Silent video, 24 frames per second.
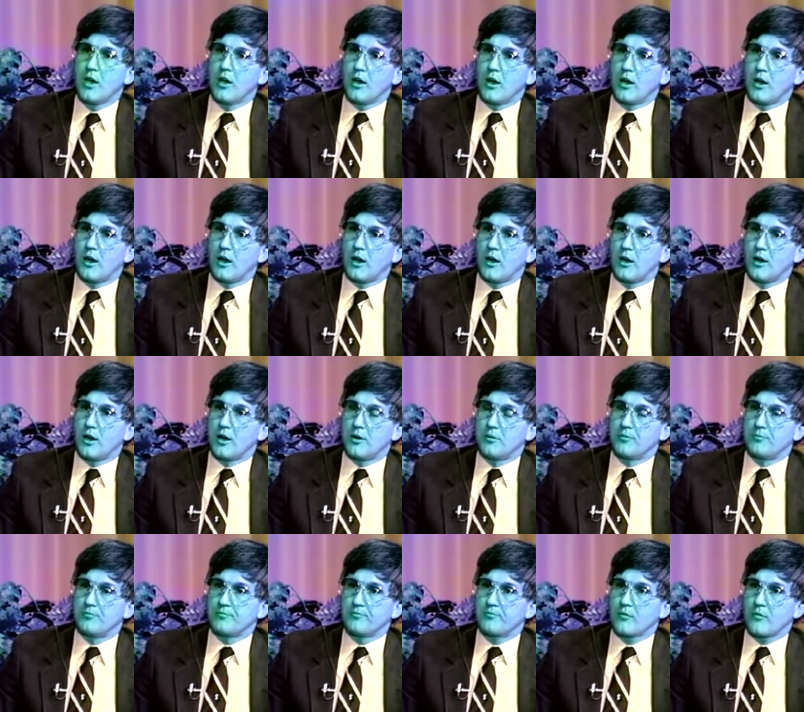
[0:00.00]
Um,
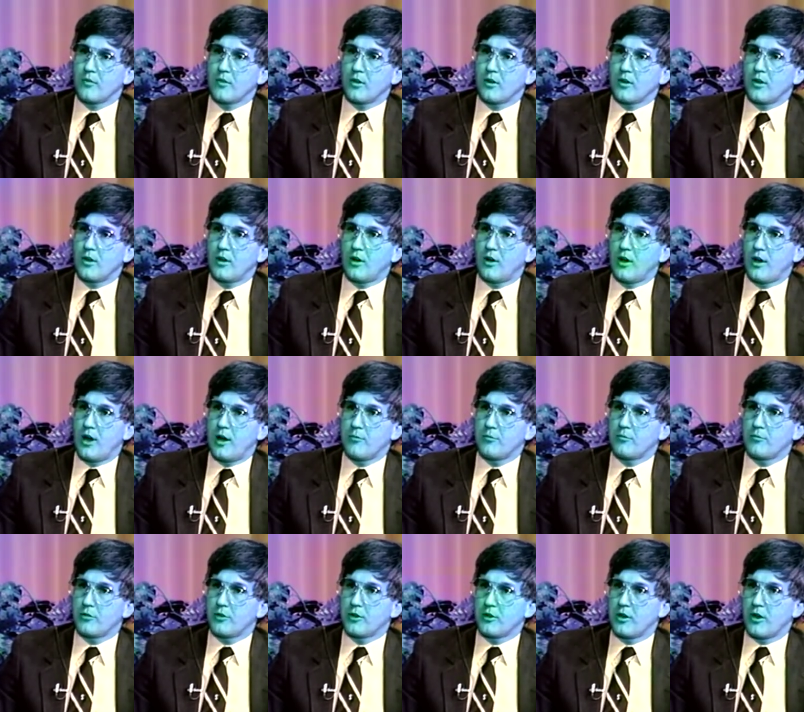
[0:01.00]
I'm
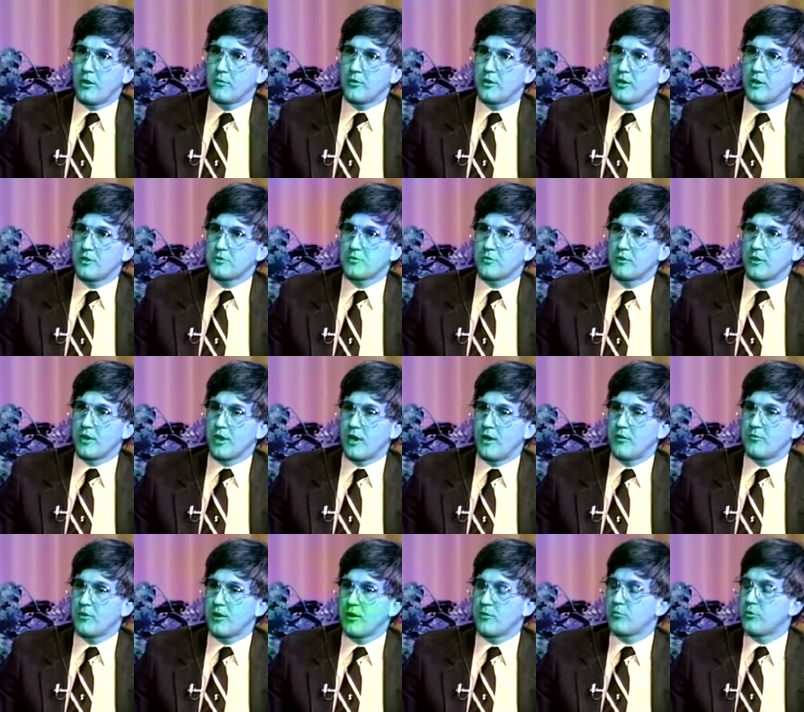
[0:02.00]
I'll be honest with you,
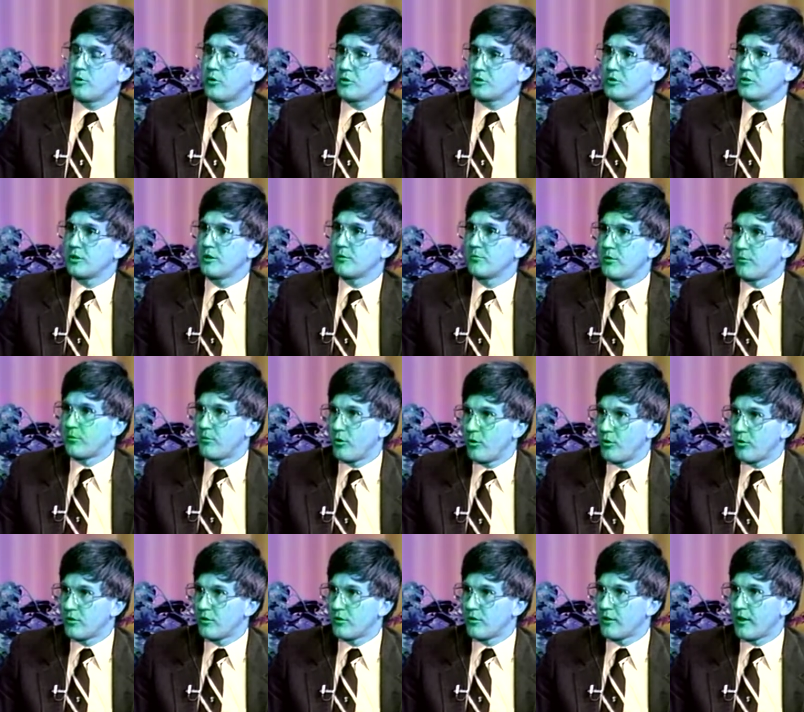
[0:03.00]
I'm not personally a
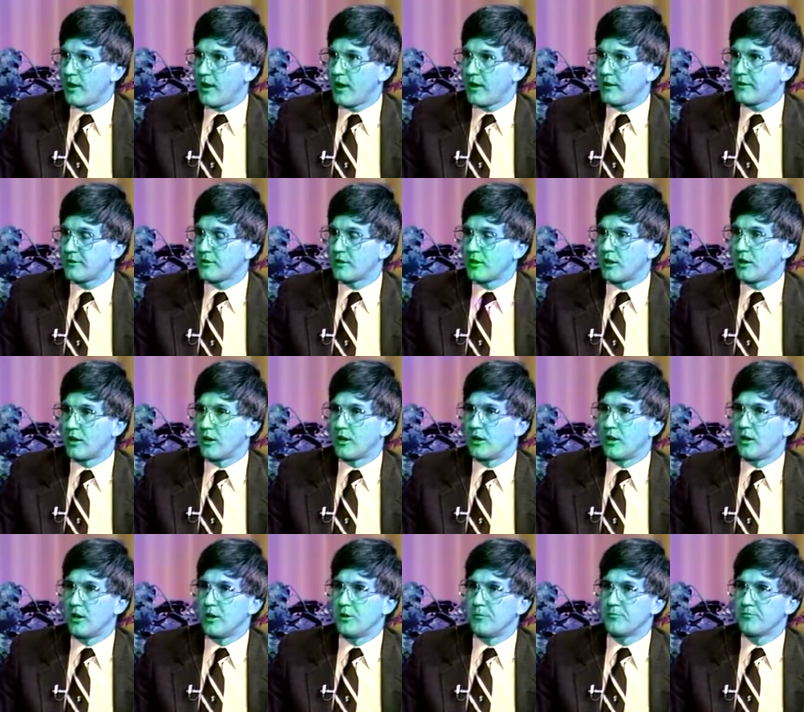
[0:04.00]
proponent of that.
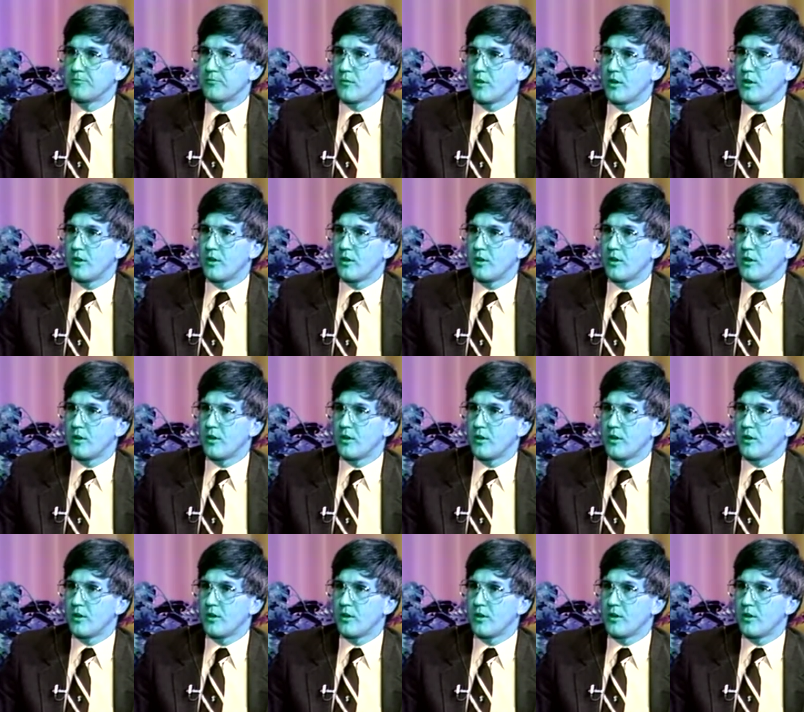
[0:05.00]
Um,